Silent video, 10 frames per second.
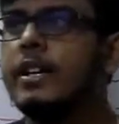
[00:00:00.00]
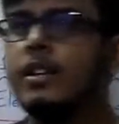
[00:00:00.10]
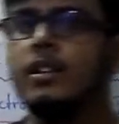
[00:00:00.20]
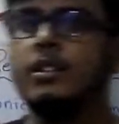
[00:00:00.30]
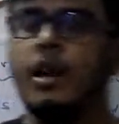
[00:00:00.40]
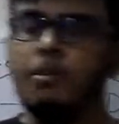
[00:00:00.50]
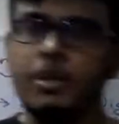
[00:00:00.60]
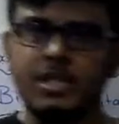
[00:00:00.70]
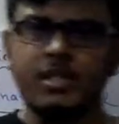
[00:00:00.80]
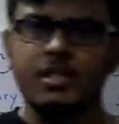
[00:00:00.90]
number
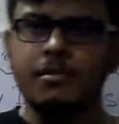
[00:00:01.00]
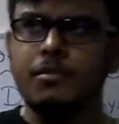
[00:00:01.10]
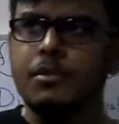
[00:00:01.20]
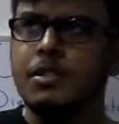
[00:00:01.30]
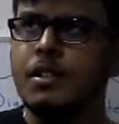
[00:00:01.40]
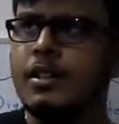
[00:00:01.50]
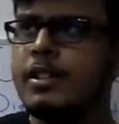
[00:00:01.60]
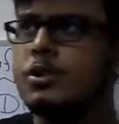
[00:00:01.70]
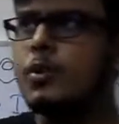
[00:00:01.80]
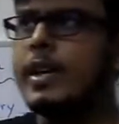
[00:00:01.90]
systems is
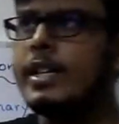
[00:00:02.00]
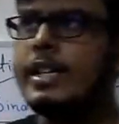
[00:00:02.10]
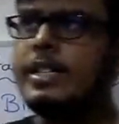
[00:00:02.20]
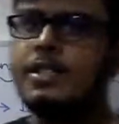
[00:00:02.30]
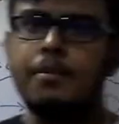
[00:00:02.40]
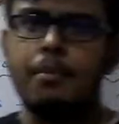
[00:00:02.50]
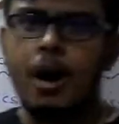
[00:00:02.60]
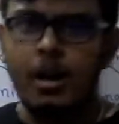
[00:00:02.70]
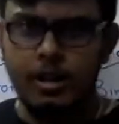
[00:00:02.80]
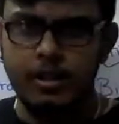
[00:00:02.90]
quite an easy part
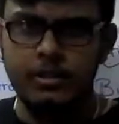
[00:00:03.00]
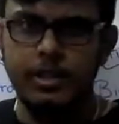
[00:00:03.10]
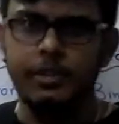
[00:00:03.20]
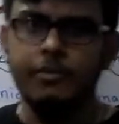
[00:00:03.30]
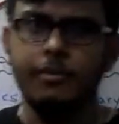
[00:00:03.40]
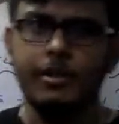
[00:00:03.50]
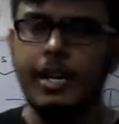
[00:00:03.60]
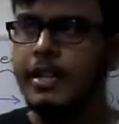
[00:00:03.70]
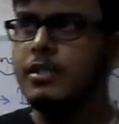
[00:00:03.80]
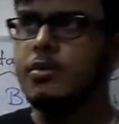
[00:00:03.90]
that is
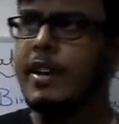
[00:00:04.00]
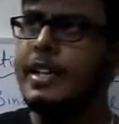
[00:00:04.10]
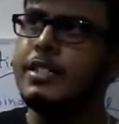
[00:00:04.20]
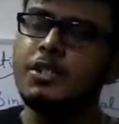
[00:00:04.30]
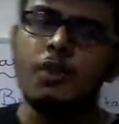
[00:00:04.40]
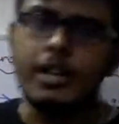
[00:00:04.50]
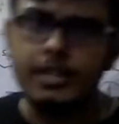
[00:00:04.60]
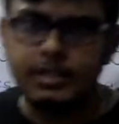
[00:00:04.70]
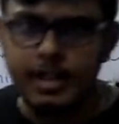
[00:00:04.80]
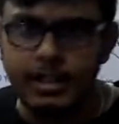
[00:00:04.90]
quite easy to understand.
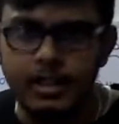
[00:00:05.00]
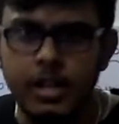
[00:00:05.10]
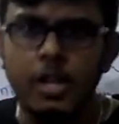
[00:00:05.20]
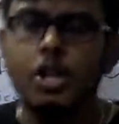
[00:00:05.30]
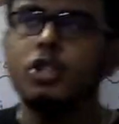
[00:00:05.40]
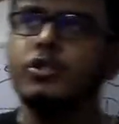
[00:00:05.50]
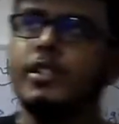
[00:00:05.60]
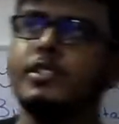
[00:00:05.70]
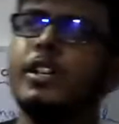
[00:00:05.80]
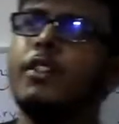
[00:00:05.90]
So instead
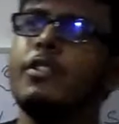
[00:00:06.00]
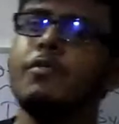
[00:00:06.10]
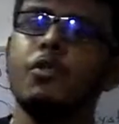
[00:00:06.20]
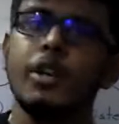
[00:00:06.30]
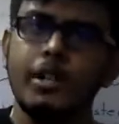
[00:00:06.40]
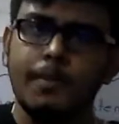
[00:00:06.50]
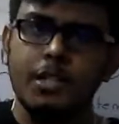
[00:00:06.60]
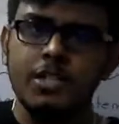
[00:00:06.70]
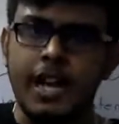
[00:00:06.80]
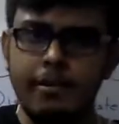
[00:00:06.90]
of devoting much
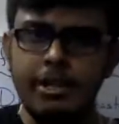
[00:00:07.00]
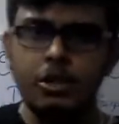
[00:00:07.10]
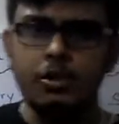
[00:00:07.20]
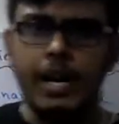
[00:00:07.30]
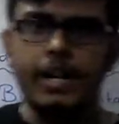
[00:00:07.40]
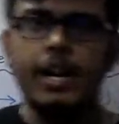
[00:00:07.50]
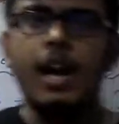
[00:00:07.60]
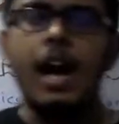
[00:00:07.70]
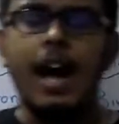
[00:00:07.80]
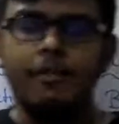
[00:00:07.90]
time into that, I
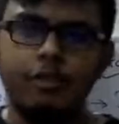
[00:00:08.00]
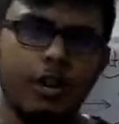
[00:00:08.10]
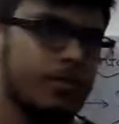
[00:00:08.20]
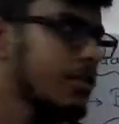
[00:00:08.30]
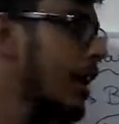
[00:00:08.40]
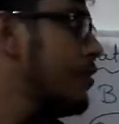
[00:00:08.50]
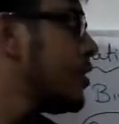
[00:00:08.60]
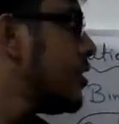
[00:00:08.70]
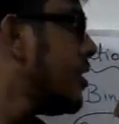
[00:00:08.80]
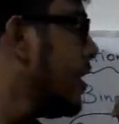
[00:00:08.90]
would
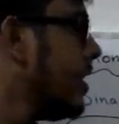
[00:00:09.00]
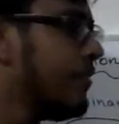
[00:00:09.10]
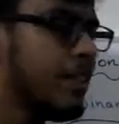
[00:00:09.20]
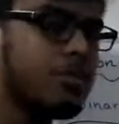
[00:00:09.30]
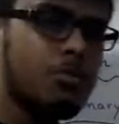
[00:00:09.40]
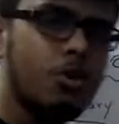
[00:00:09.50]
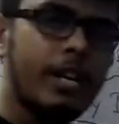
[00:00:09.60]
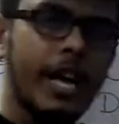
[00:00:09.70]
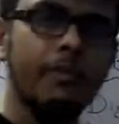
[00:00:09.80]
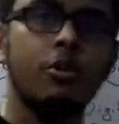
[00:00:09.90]
invest more time
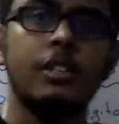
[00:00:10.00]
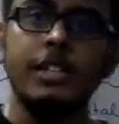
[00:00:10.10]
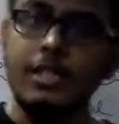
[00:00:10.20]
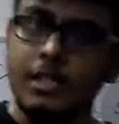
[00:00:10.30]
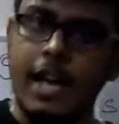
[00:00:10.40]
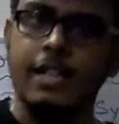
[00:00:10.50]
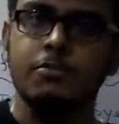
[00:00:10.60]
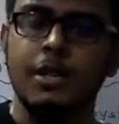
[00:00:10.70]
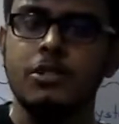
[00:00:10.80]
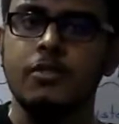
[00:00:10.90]
on these aspects
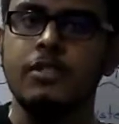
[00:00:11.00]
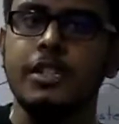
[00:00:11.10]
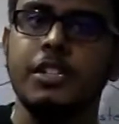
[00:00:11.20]
of the digital